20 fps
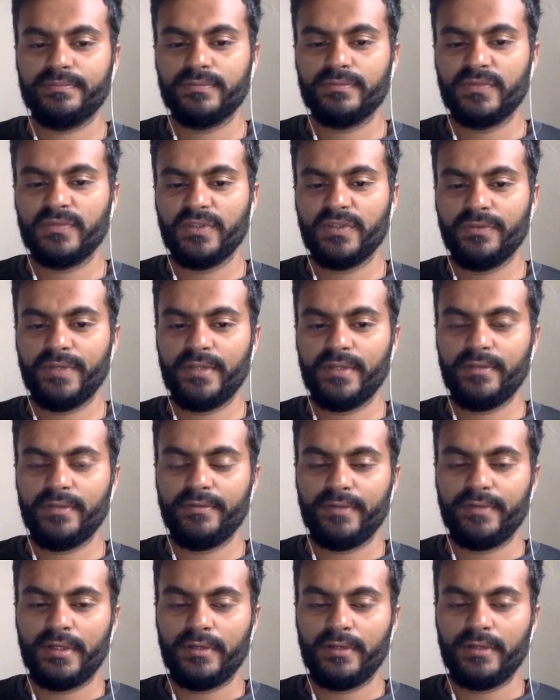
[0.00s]

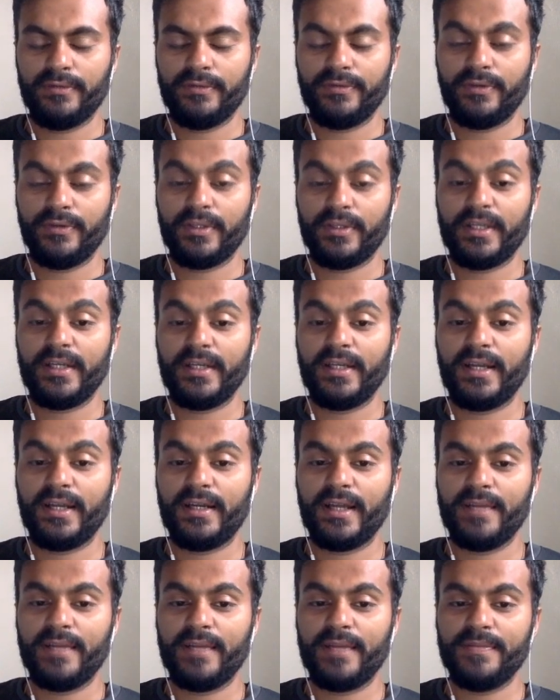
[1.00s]
for the entire
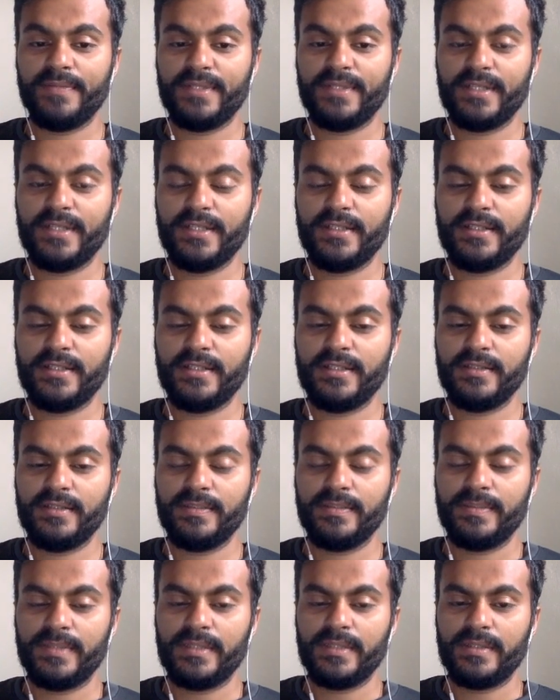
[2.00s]
time series, the
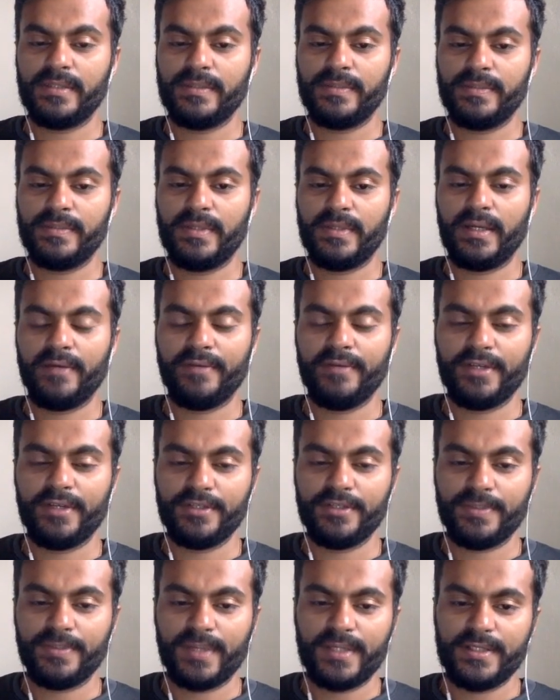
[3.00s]

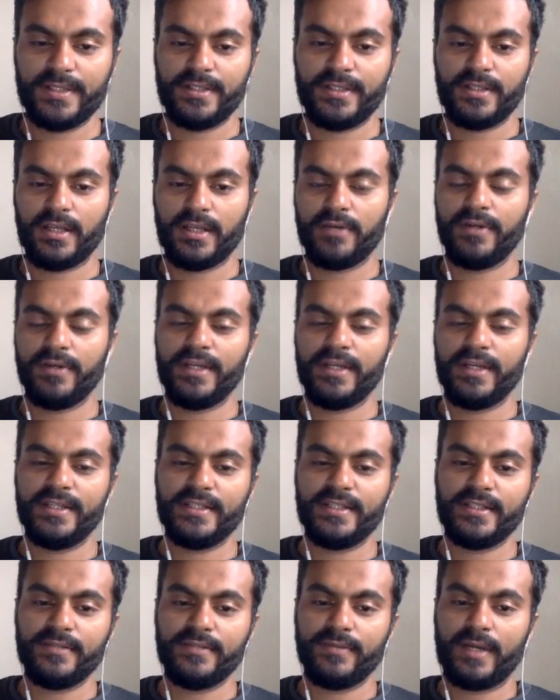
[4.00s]
average price is around 8
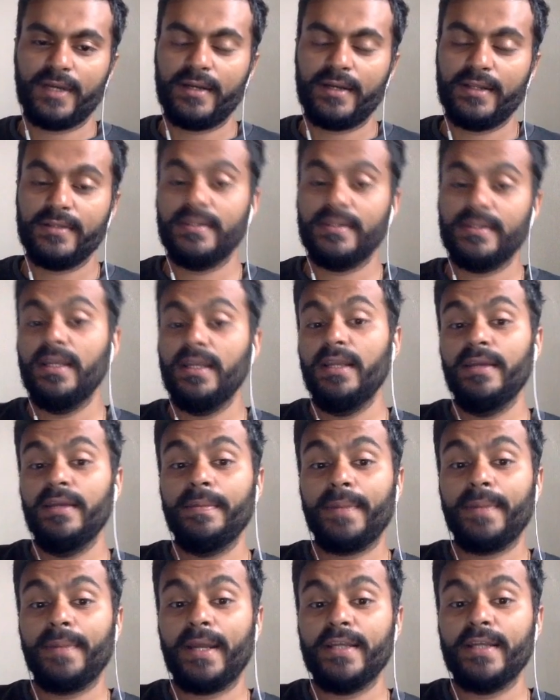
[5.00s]
cents, and the
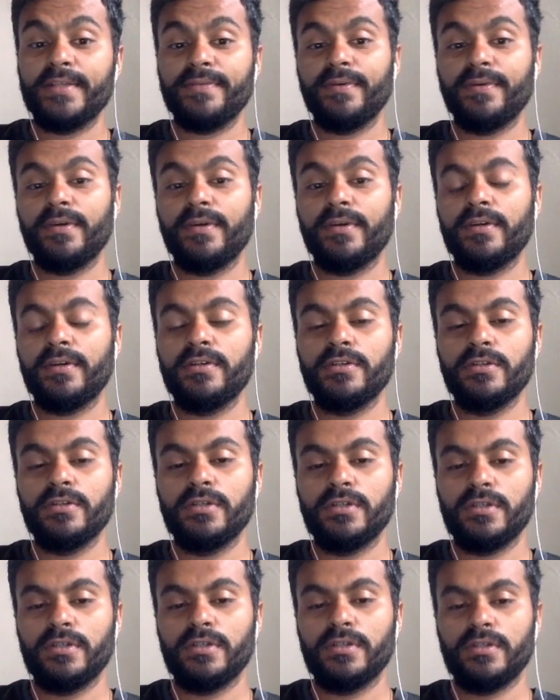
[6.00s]
price
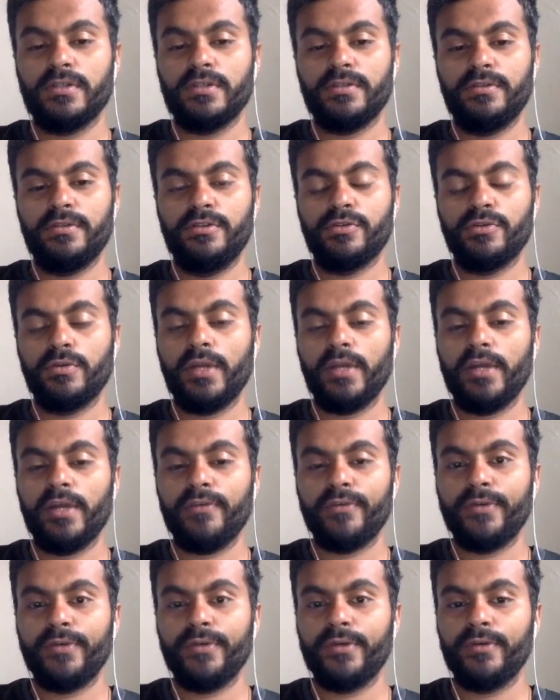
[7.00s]
for July
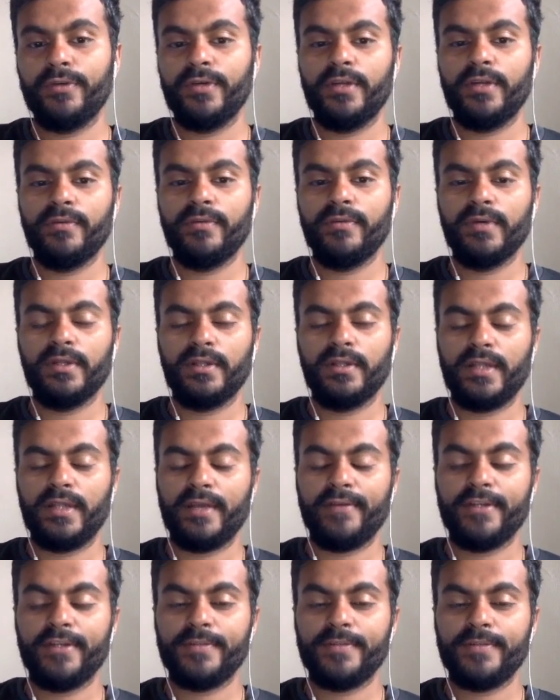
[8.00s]
of 2021, the
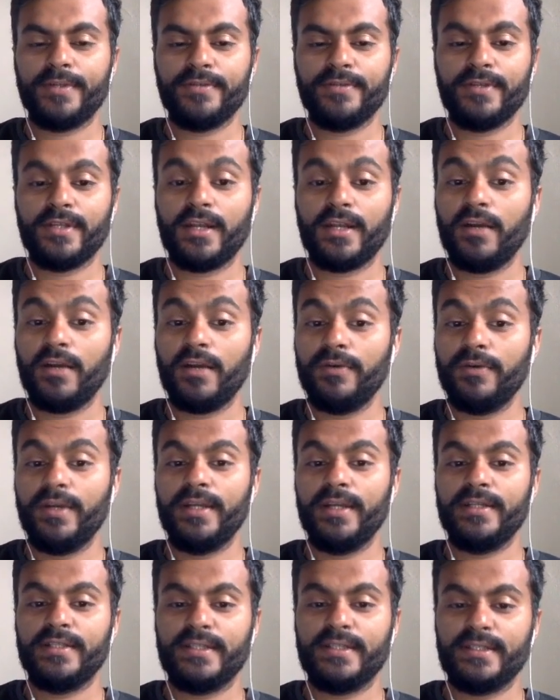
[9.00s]
average price was around
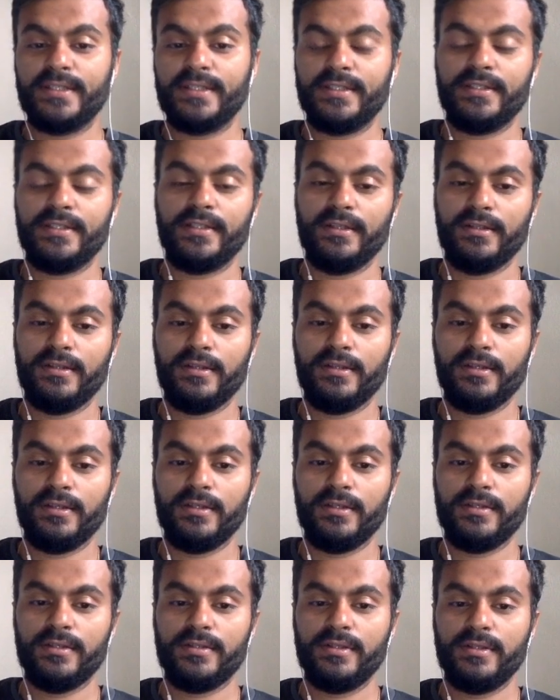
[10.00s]
8 cents,
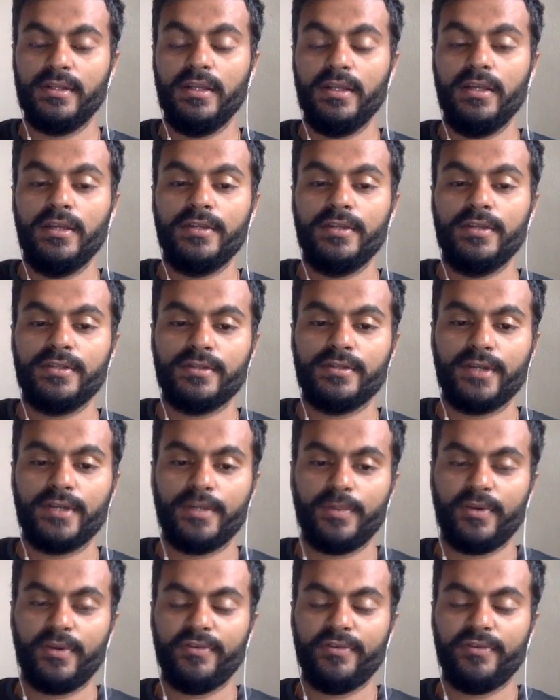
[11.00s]
so
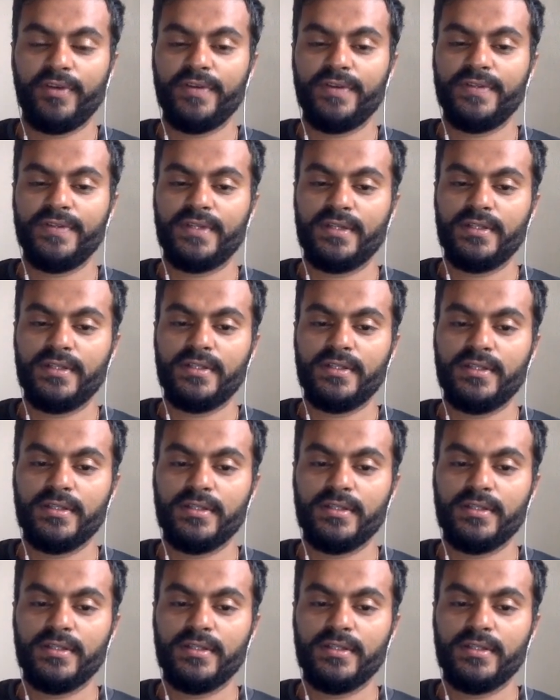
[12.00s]
8.5 cents.